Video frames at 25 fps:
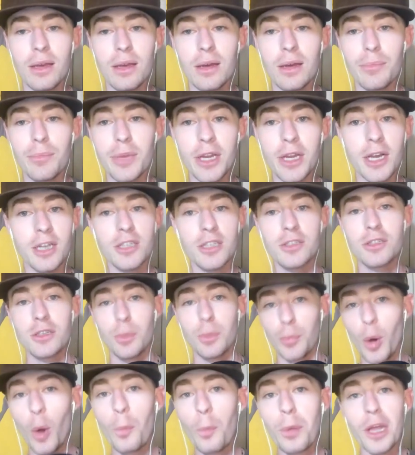because the
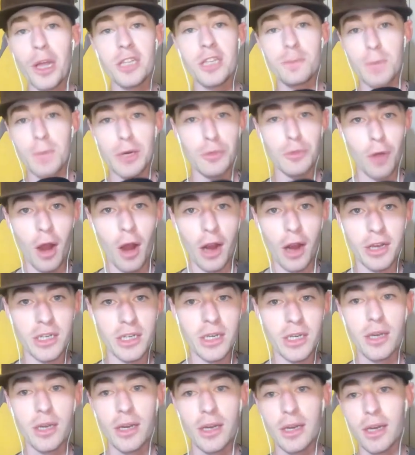bullpen's been rocky,
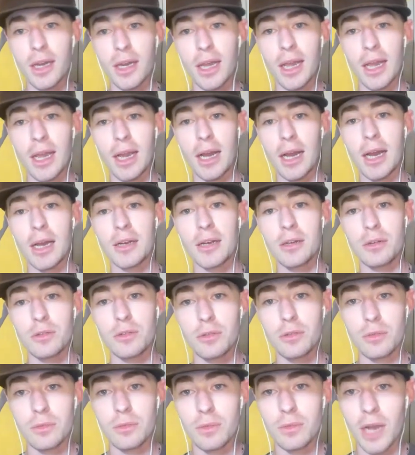and
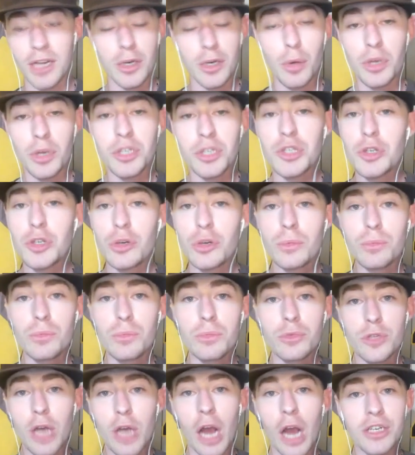I don't assume
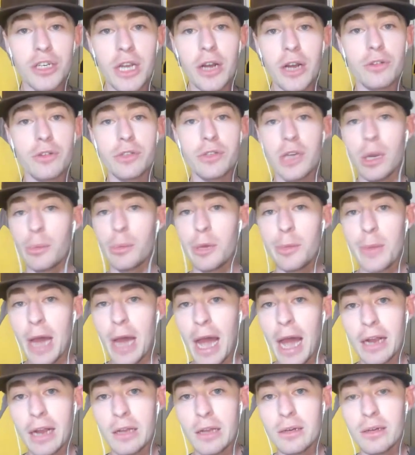Josh Hader is going to be
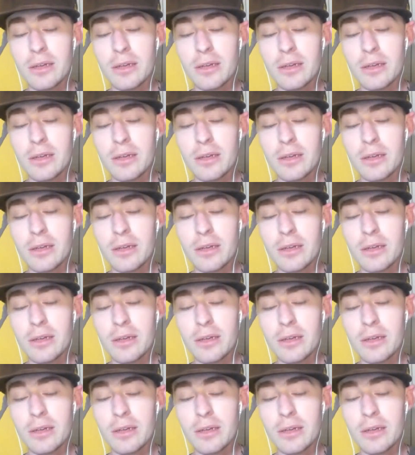back,